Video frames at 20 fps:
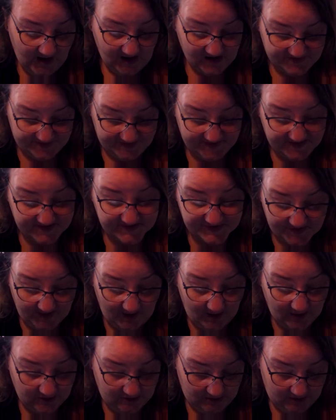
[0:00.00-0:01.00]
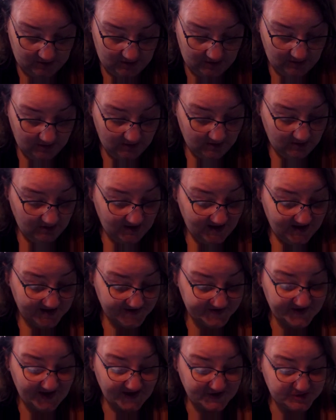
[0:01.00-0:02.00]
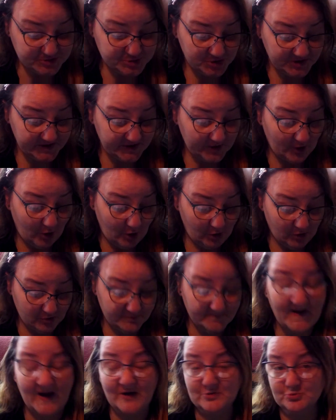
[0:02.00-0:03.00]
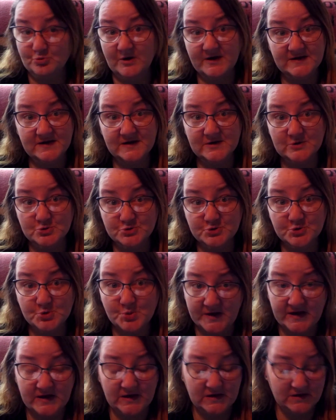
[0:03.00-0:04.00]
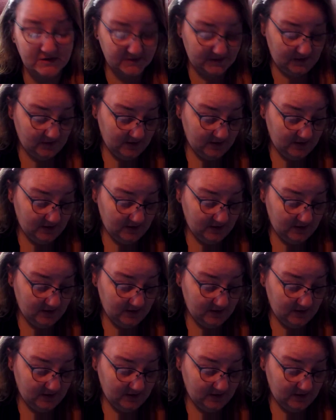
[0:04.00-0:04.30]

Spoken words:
And this color, it's actually called Mount Rainier Tweed.